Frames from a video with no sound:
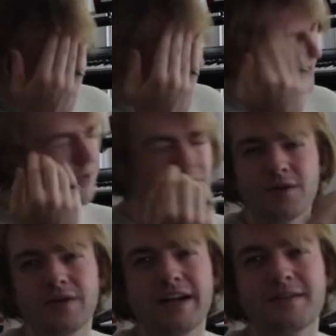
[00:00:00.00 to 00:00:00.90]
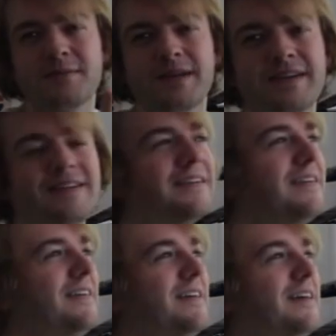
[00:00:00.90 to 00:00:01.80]
Someone correct me.
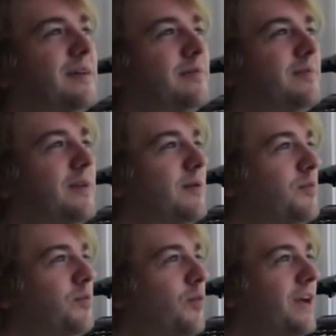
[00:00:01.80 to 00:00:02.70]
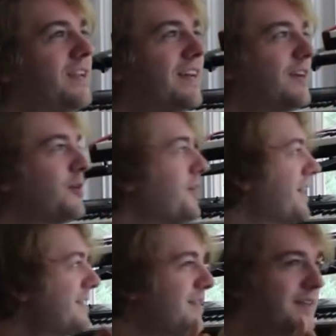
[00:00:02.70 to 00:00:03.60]
I'm waiting to get
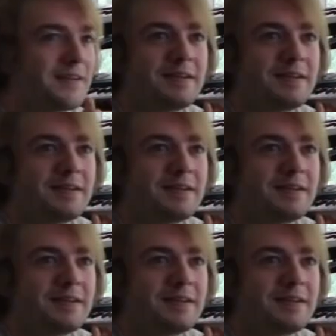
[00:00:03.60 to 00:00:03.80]
corrected.